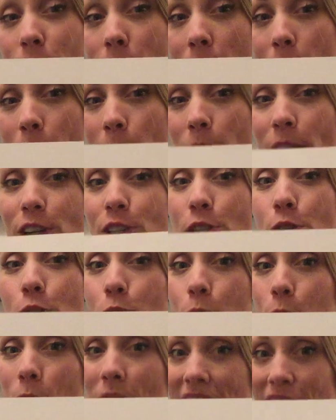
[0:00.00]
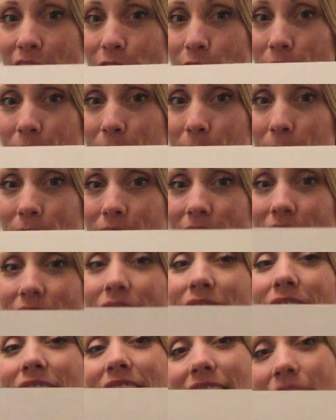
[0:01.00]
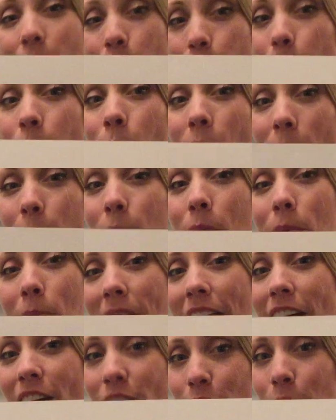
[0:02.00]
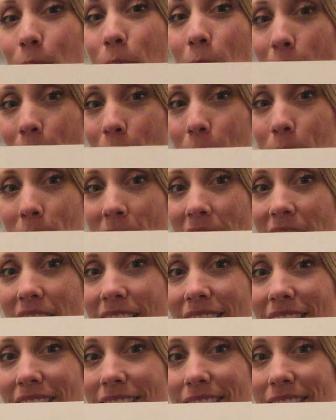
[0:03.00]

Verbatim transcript: of my parts 22, then what will my other part be?